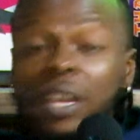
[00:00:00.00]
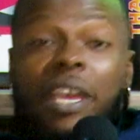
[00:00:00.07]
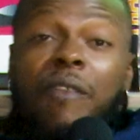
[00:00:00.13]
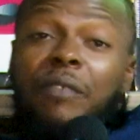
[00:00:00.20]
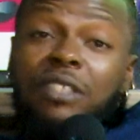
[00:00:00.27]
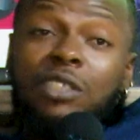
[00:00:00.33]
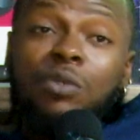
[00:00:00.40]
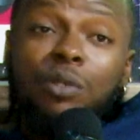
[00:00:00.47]

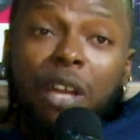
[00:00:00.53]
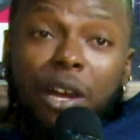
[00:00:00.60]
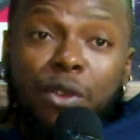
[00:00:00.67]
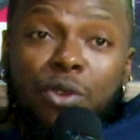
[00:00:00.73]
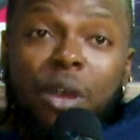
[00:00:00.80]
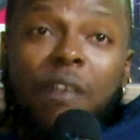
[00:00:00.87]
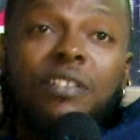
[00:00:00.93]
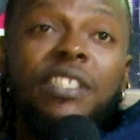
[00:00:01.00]
Even till now,
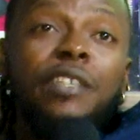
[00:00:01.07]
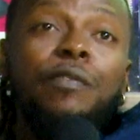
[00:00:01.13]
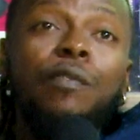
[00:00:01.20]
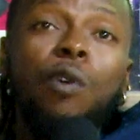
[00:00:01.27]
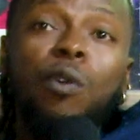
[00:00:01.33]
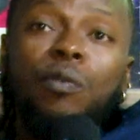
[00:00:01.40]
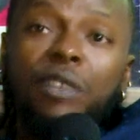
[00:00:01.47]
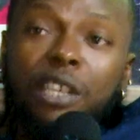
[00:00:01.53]
you have to
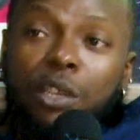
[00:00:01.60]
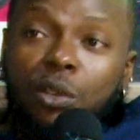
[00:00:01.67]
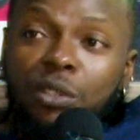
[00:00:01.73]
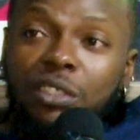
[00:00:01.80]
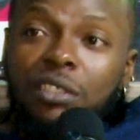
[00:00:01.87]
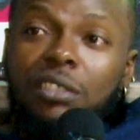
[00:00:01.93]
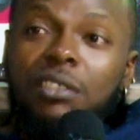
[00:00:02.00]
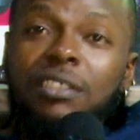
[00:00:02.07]
involve Lagos.